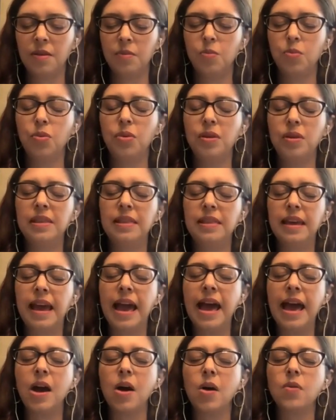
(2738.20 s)
breathing
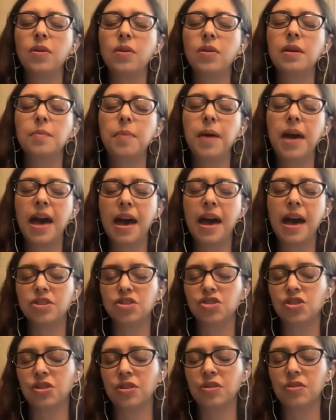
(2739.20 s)
out
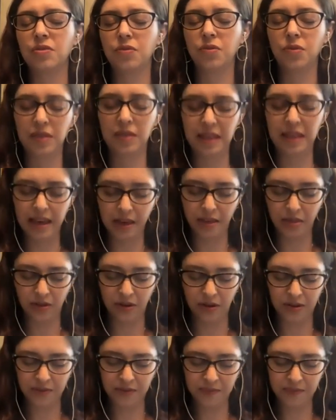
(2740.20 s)
compassion for the other.